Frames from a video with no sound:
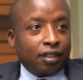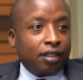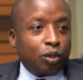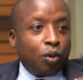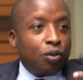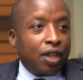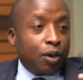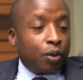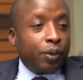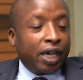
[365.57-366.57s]
So that
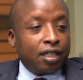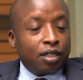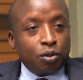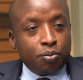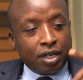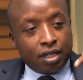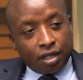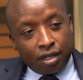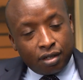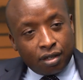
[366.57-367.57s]
way we can still
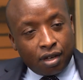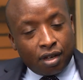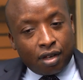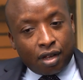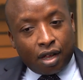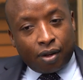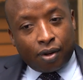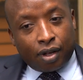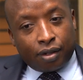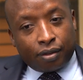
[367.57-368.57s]
maintain
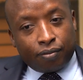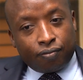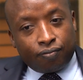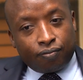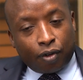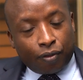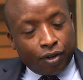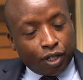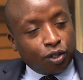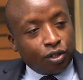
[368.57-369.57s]
our
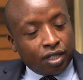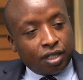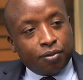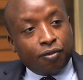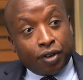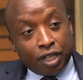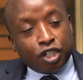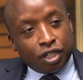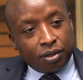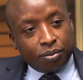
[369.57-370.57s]
professionalism,
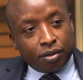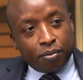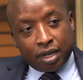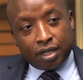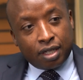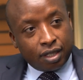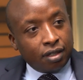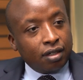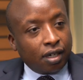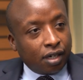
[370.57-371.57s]
friendship, but still
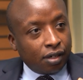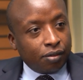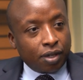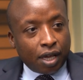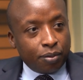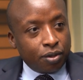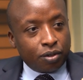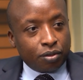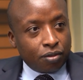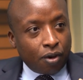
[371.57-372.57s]
we are able
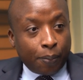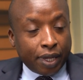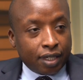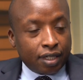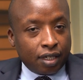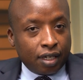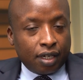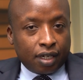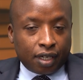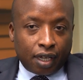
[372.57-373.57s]
to operate.
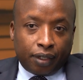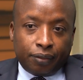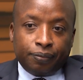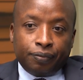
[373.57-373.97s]
Yeah.